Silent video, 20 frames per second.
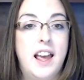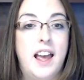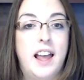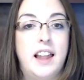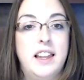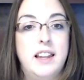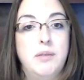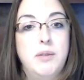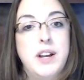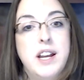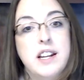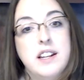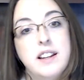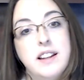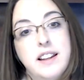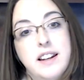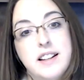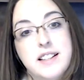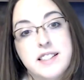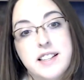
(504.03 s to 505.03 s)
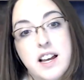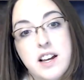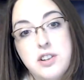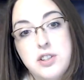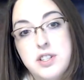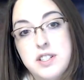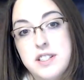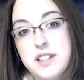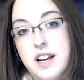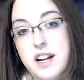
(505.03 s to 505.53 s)
and then we get to the
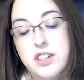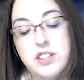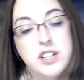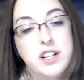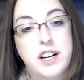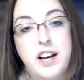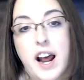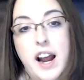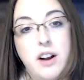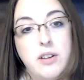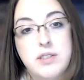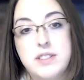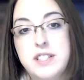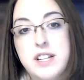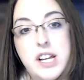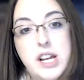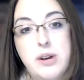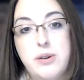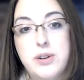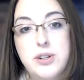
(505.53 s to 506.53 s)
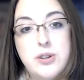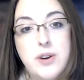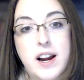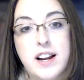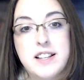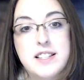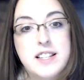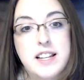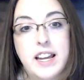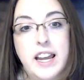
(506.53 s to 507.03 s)
discussion section and I don't see you
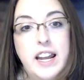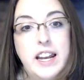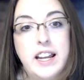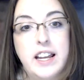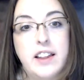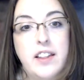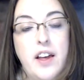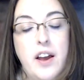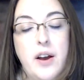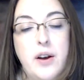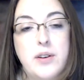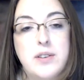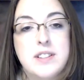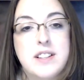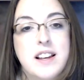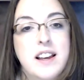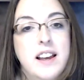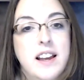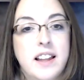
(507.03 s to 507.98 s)
addressing any of those,